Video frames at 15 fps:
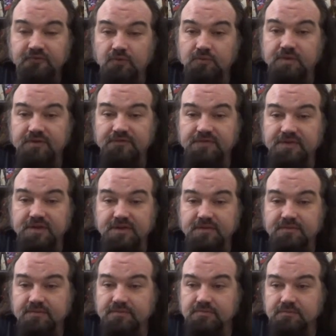we've
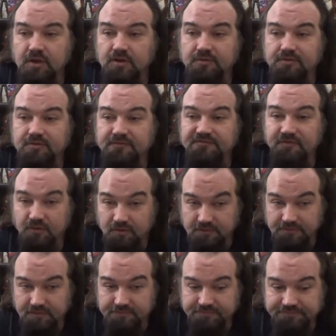seen the hosts of four
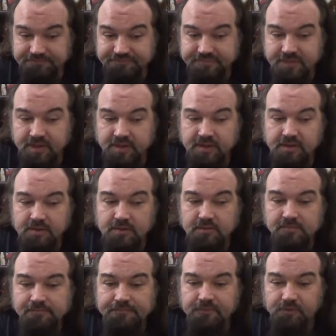of them.
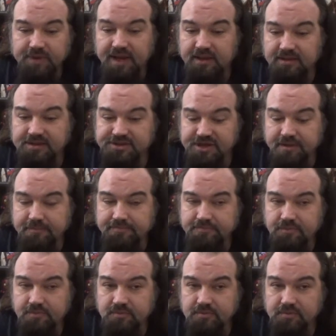The Reality Gem,
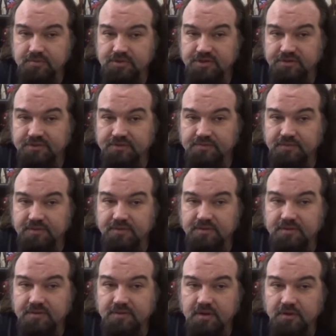which is
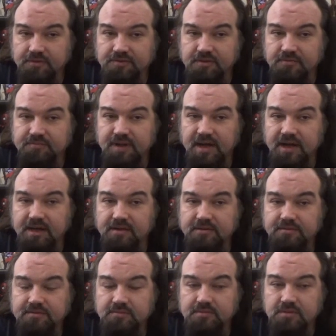hosted
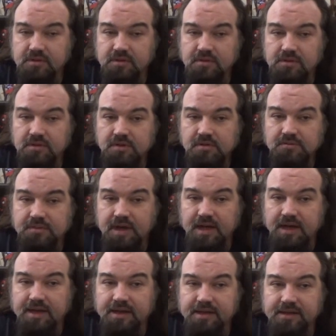
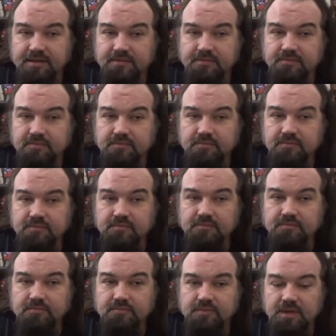by
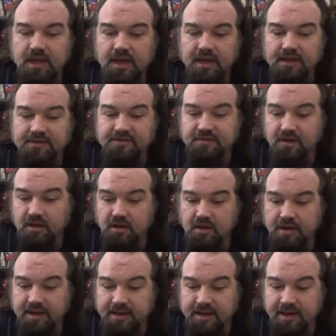Star,
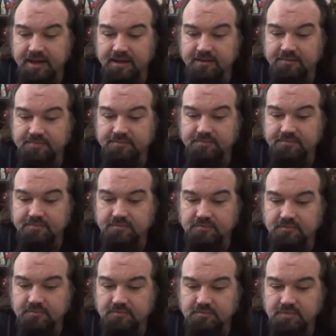aka
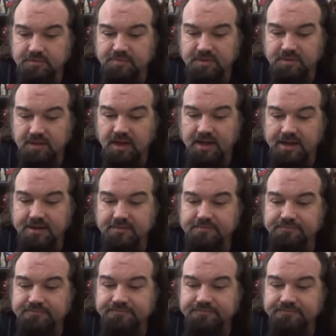Ripley Ryan.